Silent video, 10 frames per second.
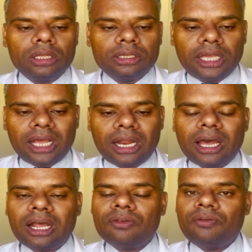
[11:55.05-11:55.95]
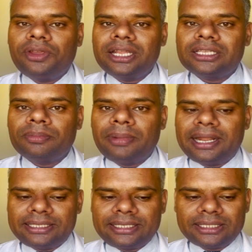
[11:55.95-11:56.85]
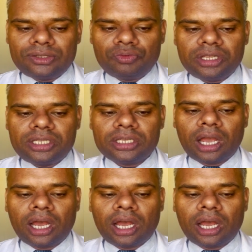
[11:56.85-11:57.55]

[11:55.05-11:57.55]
There are various medicines which